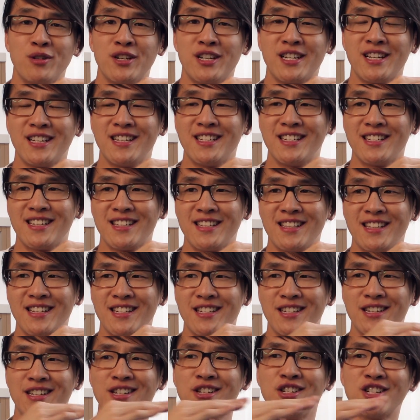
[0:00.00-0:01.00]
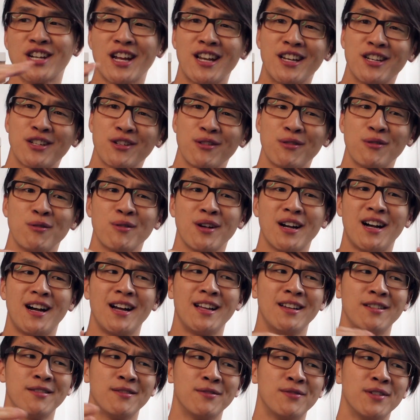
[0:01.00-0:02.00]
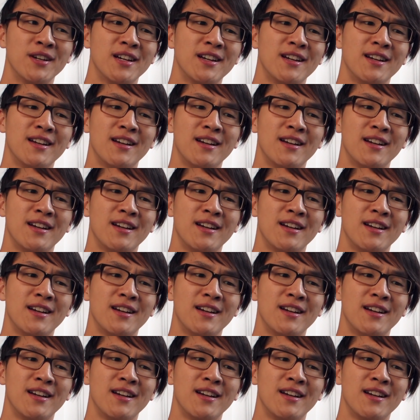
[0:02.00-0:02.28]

which is this gentle kind of